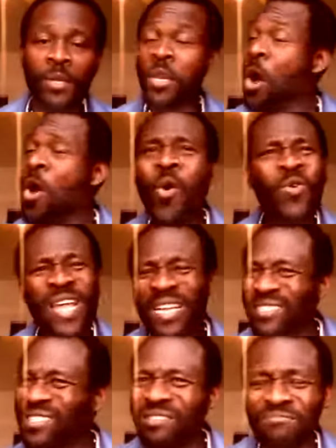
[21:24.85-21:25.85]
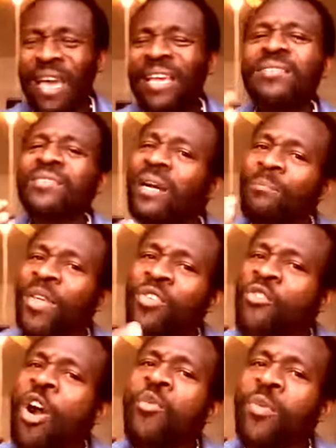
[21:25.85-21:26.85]
No, there is
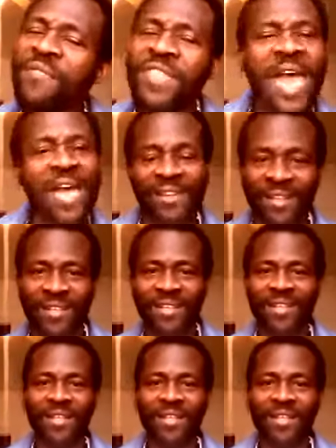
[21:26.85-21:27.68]
something wrong with that,